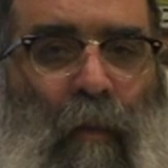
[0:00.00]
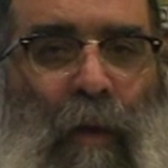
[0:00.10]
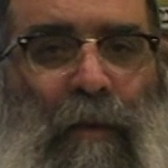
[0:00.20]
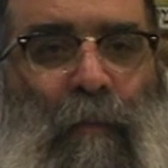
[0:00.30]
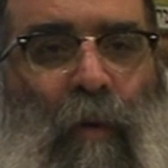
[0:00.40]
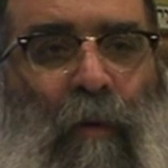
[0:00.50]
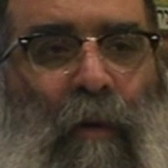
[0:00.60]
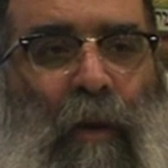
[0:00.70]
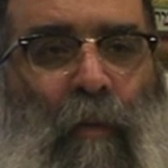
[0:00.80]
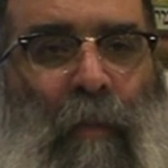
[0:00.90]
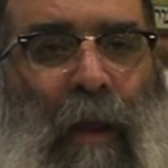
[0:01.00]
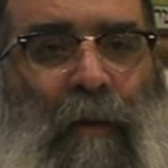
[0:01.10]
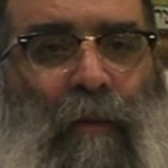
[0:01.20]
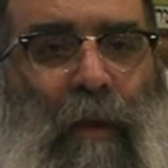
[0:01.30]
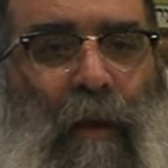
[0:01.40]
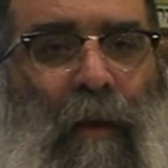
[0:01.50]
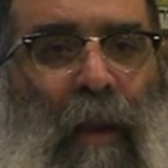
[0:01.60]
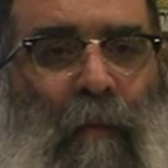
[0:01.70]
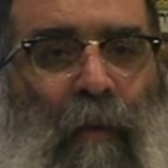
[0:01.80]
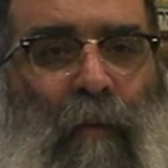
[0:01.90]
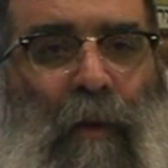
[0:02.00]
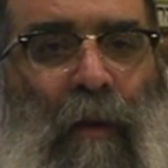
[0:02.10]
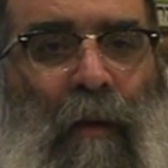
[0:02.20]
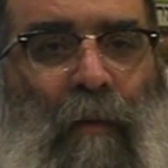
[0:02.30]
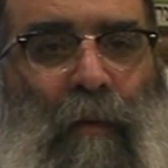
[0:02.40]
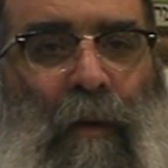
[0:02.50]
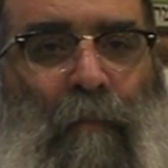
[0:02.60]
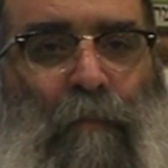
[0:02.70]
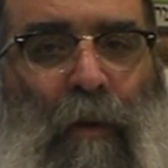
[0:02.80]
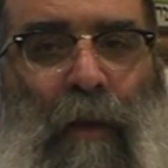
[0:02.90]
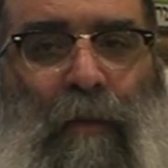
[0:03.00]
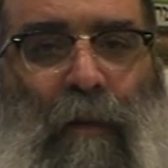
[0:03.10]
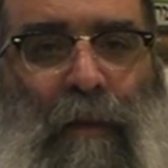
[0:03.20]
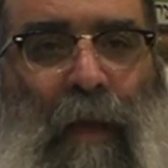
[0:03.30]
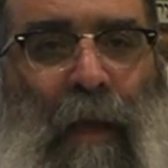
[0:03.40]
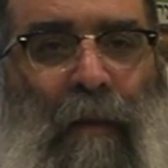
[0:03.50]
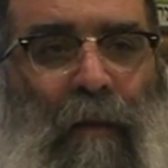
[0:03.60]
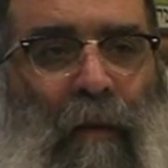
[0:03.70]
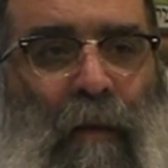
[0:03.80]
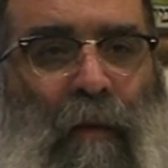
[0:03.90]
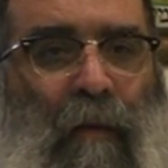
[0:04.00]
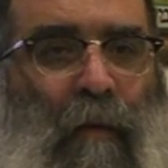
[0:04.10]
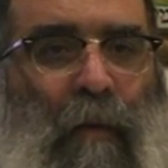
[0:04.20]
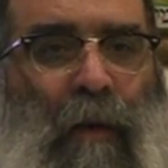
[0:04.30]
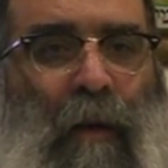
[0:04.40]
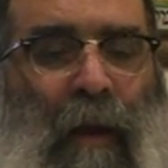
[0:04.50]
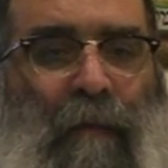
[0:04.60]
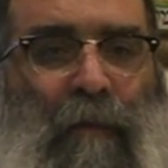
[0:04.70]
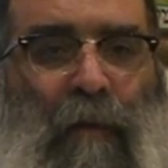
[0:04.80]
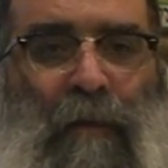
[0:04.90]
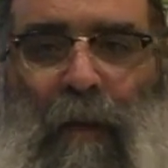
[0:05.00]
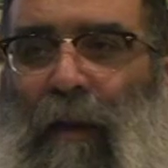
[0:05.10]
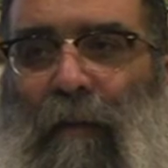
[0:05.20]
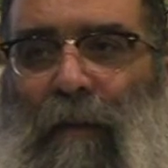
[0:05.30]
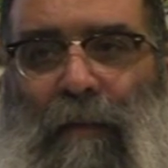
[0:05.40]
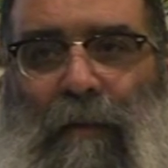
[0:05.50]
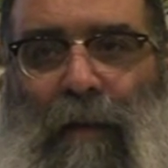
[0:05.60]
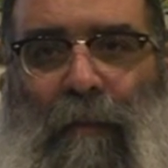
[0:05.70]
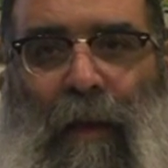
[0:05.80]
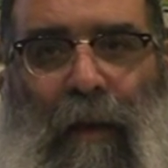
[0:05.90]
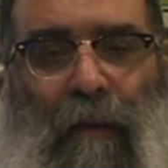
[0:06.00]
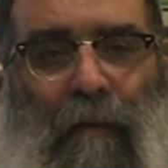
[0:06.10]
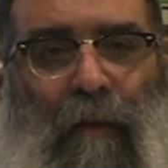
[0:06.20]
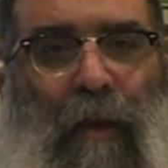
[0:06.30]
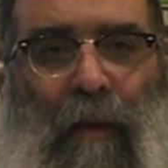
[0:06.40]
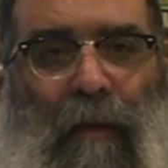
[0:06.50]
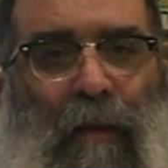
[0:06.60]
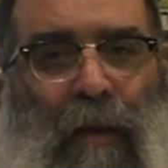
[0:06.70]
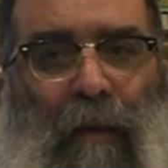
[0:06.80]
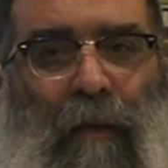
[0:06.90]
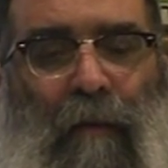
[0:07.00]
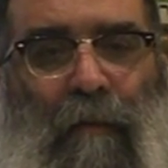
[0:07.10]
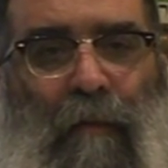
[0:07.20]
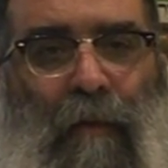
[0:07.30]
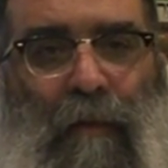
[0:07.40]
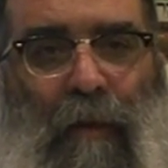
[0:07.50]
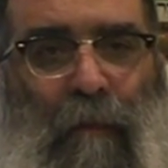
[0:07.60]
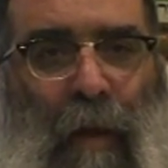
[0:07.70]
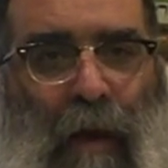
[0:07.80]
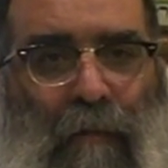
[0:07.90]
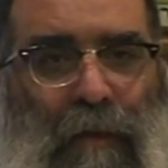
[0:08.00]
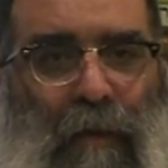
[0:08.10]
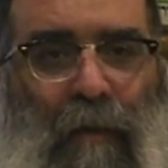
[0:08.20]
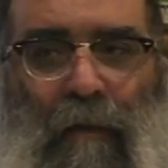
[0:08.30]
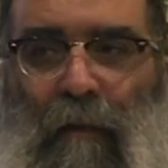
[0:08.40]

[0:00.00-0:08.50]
what's more humane to kill an animal with a with a bullet to its head or with a knife to its neck? I mean, it's the same thing. You're killing, you're killing. It's the hypocrisy.